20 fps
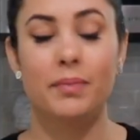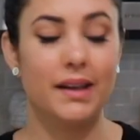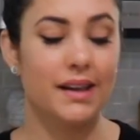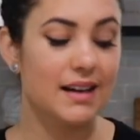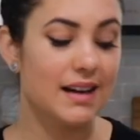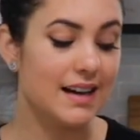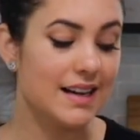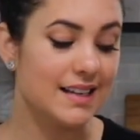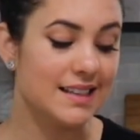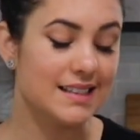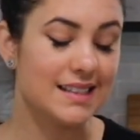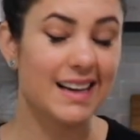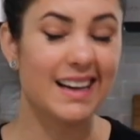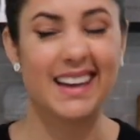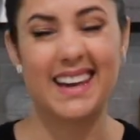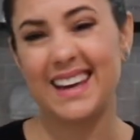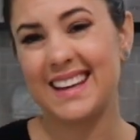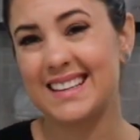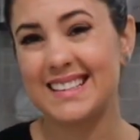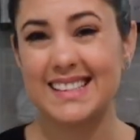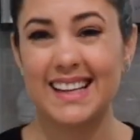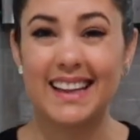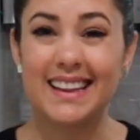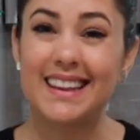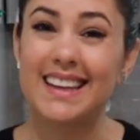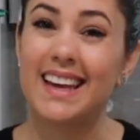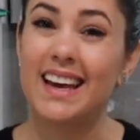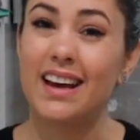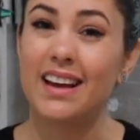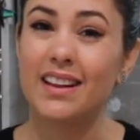because, again, it's not
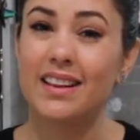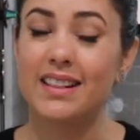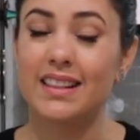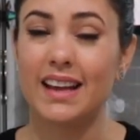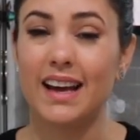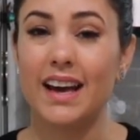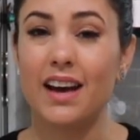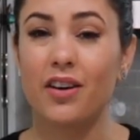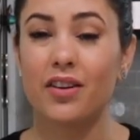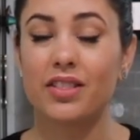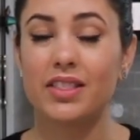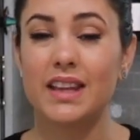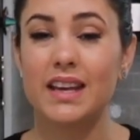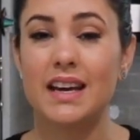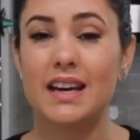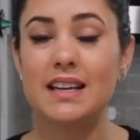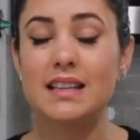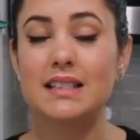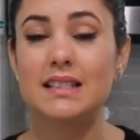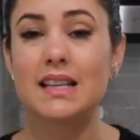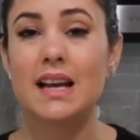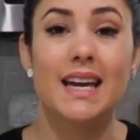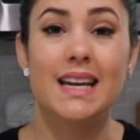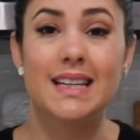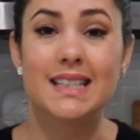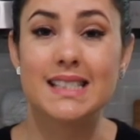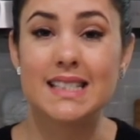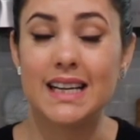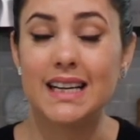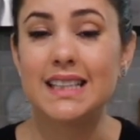the healthiest.
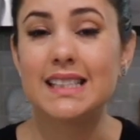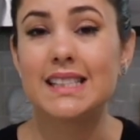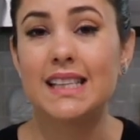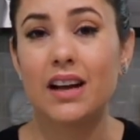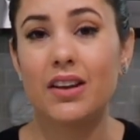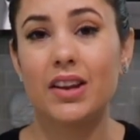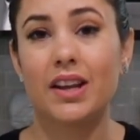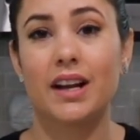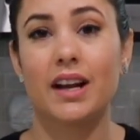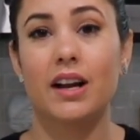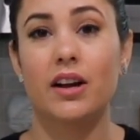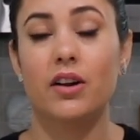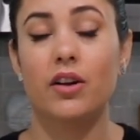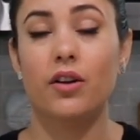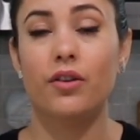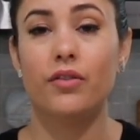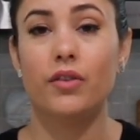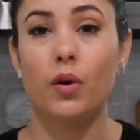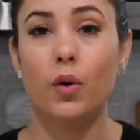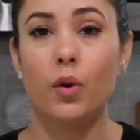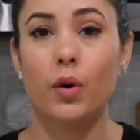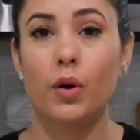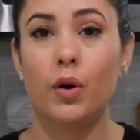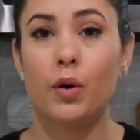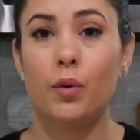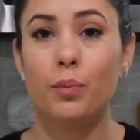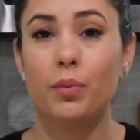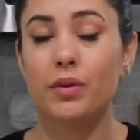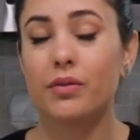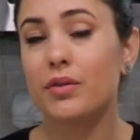It does sound like a lot of
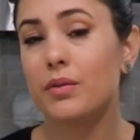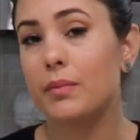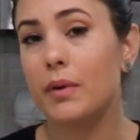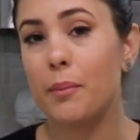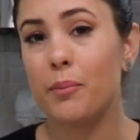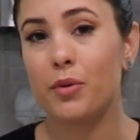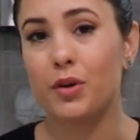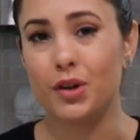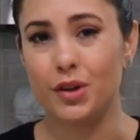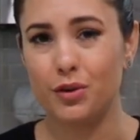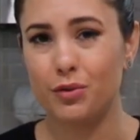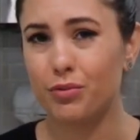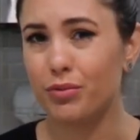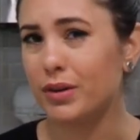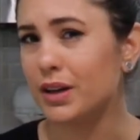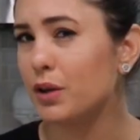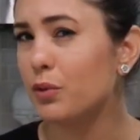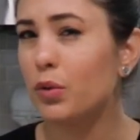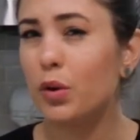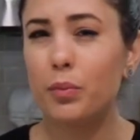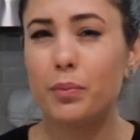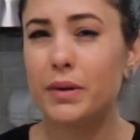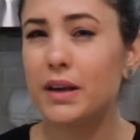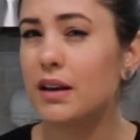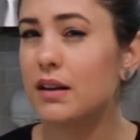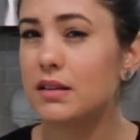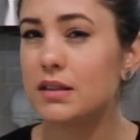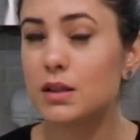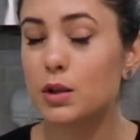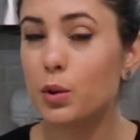oil, but remember, you really won't be
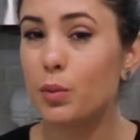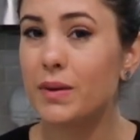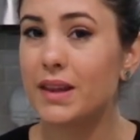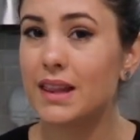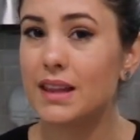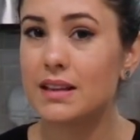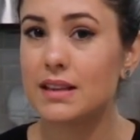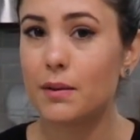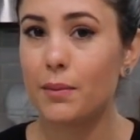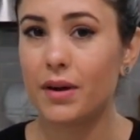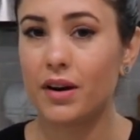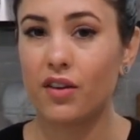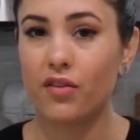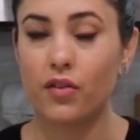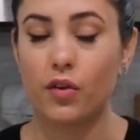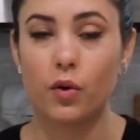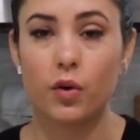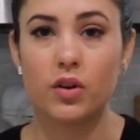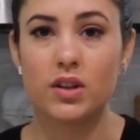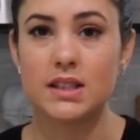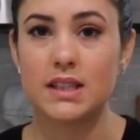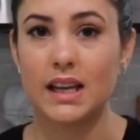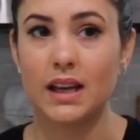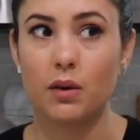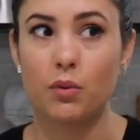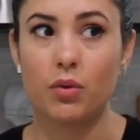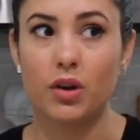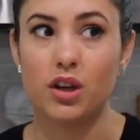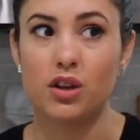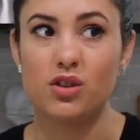consuming this amount of oil. It's
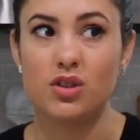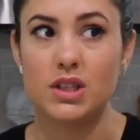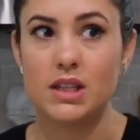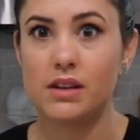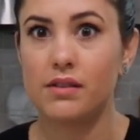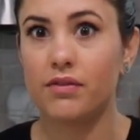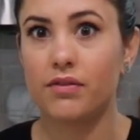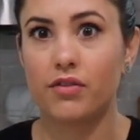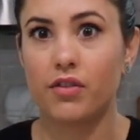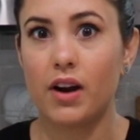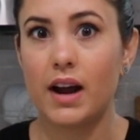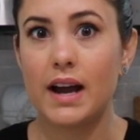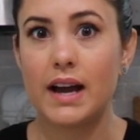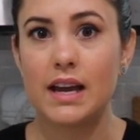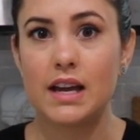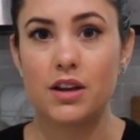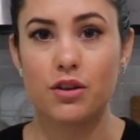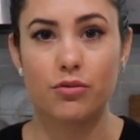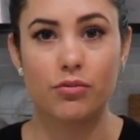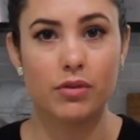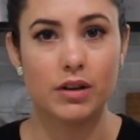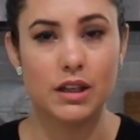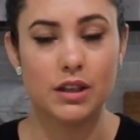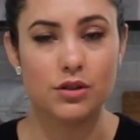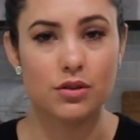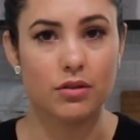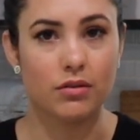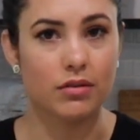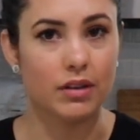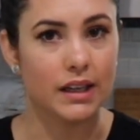like when you deep fry, you really
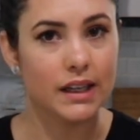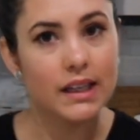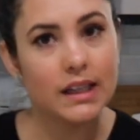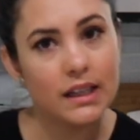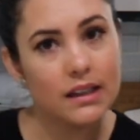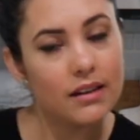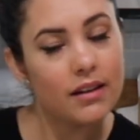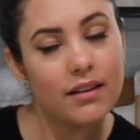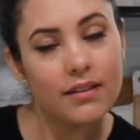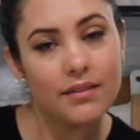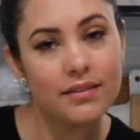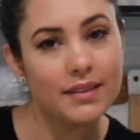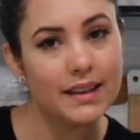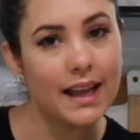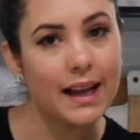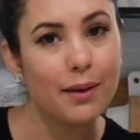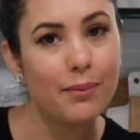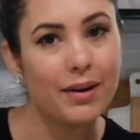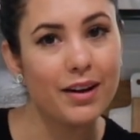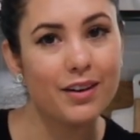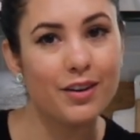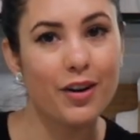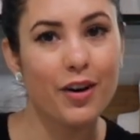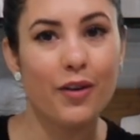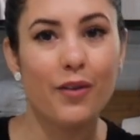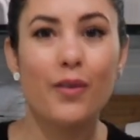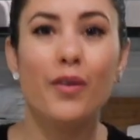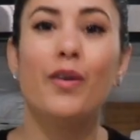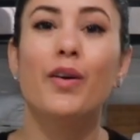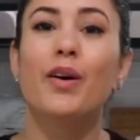don't eat that amount of
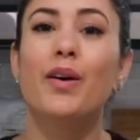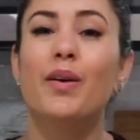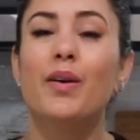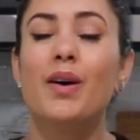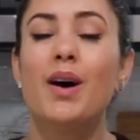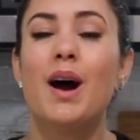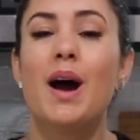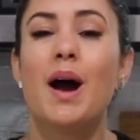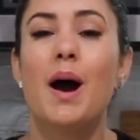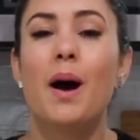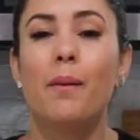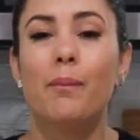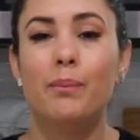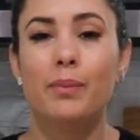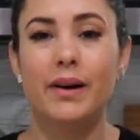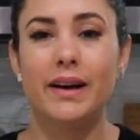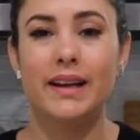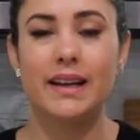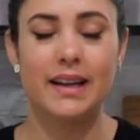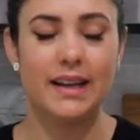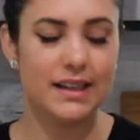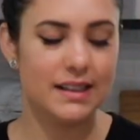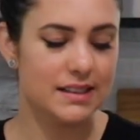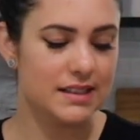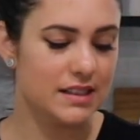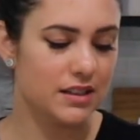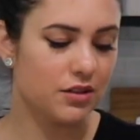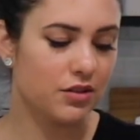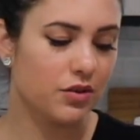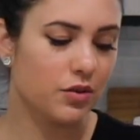oil, but it's
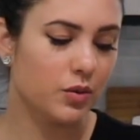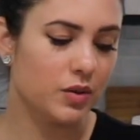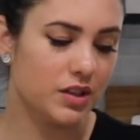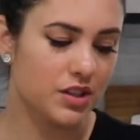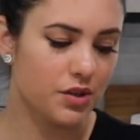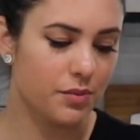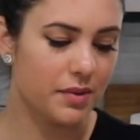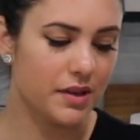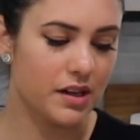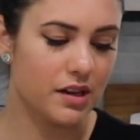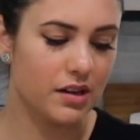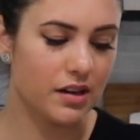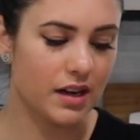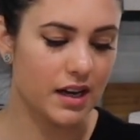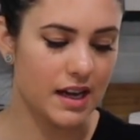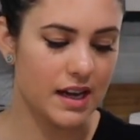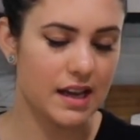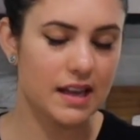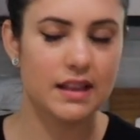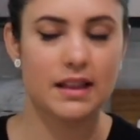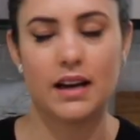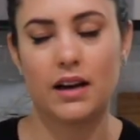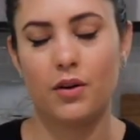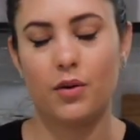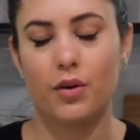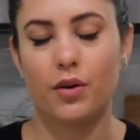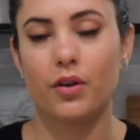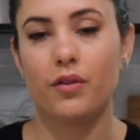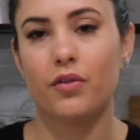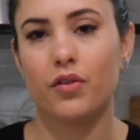still going to be cooking in that
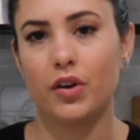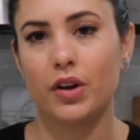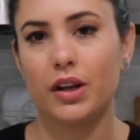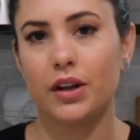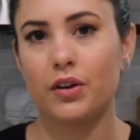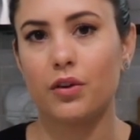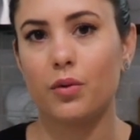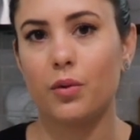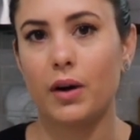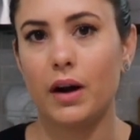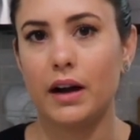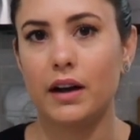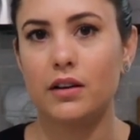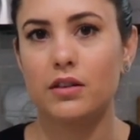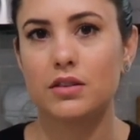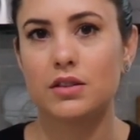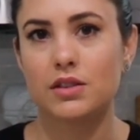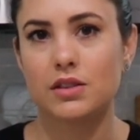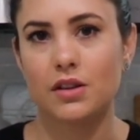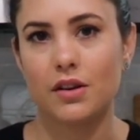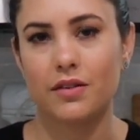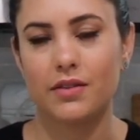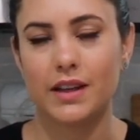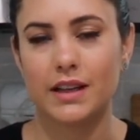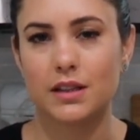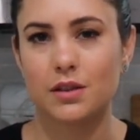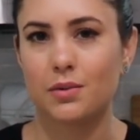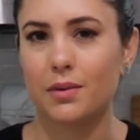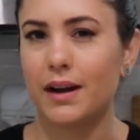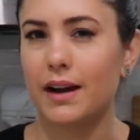oil for a little while. So
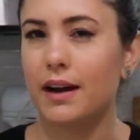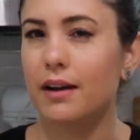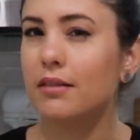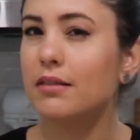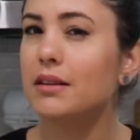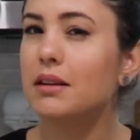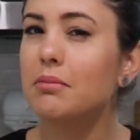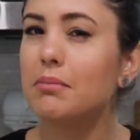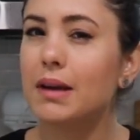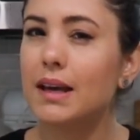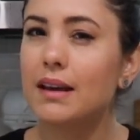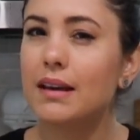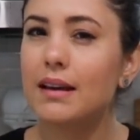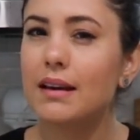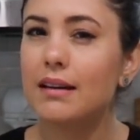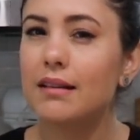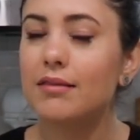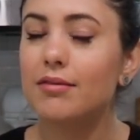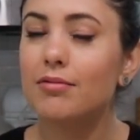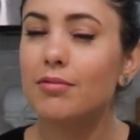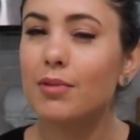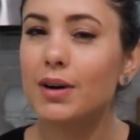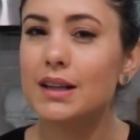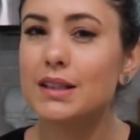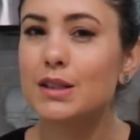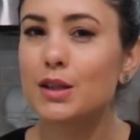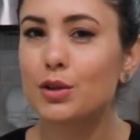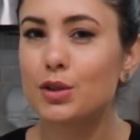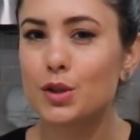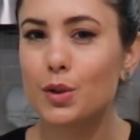that's why I only make it
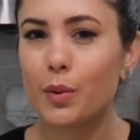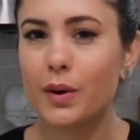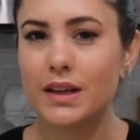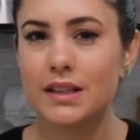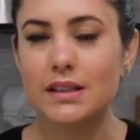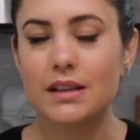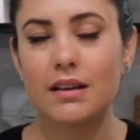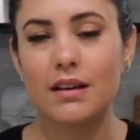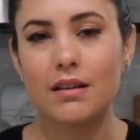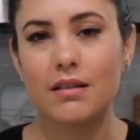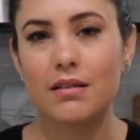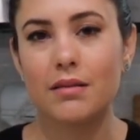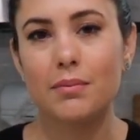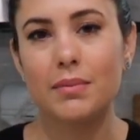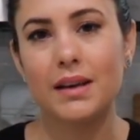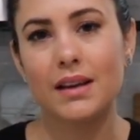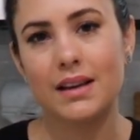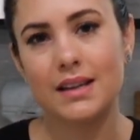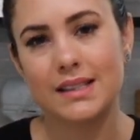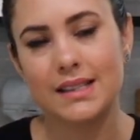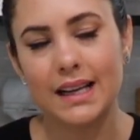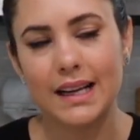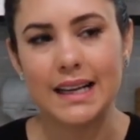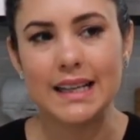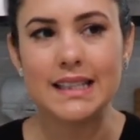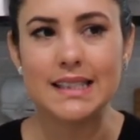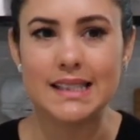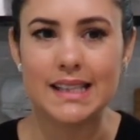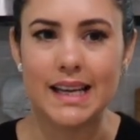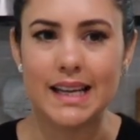once or twice a year because, like
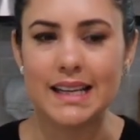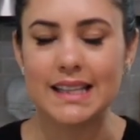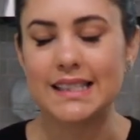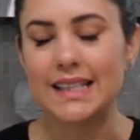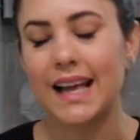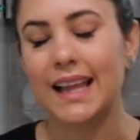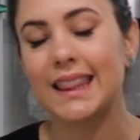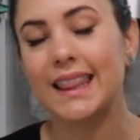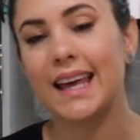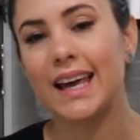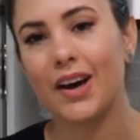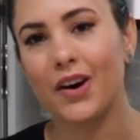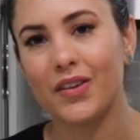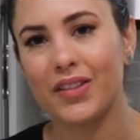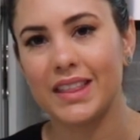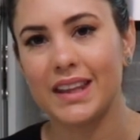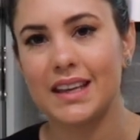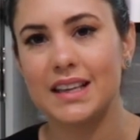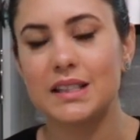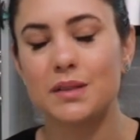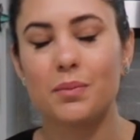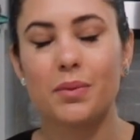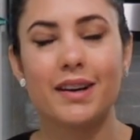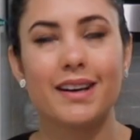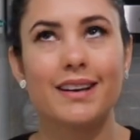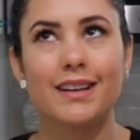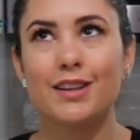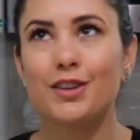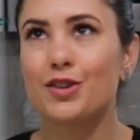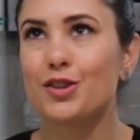I said, it's not the healthiest, but
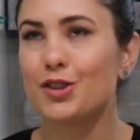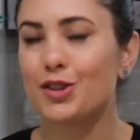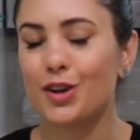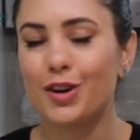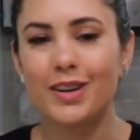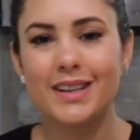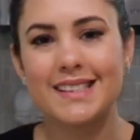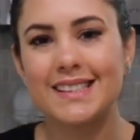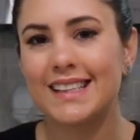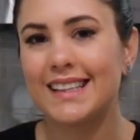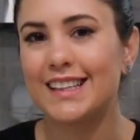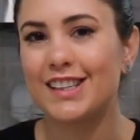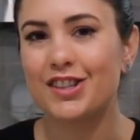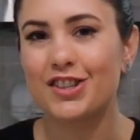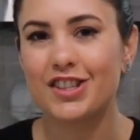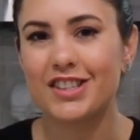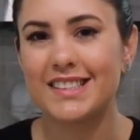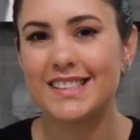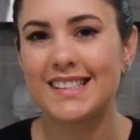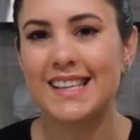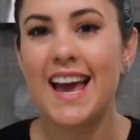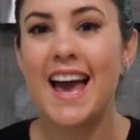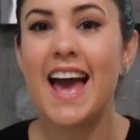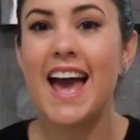it is sure is delicious.